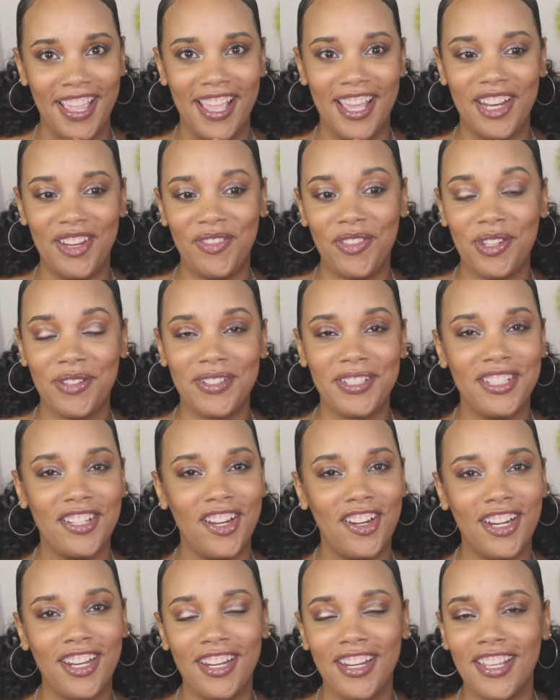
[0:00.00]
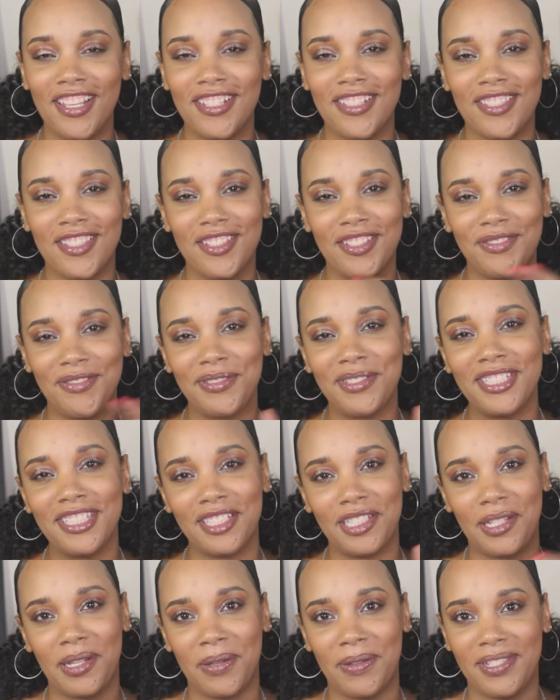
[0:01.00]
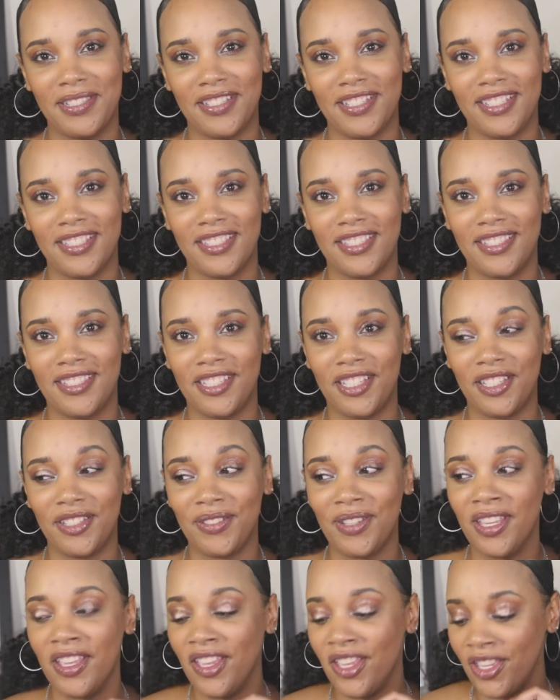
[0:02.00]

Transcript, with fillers: And if you're returning, it's really always good to see you.